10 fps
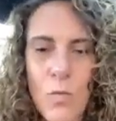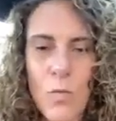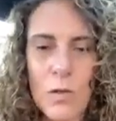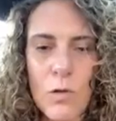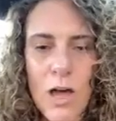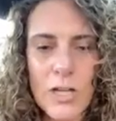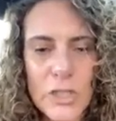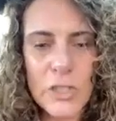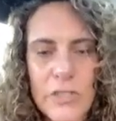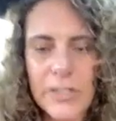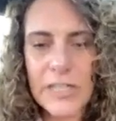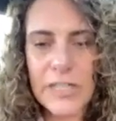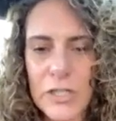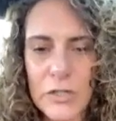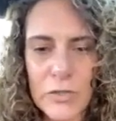well, aren't you
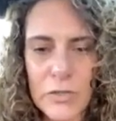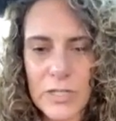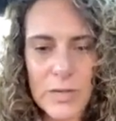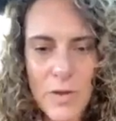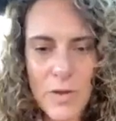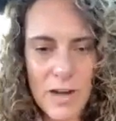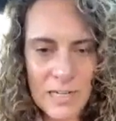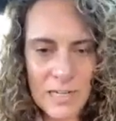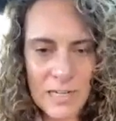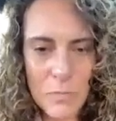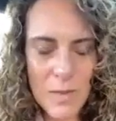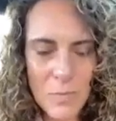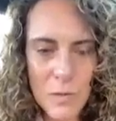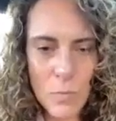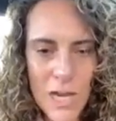going to get married and have a
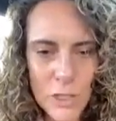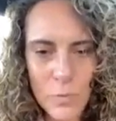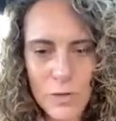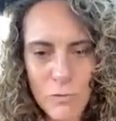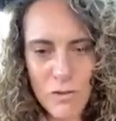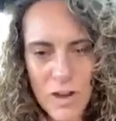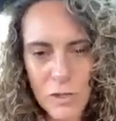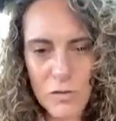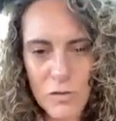baby? Why should we train you?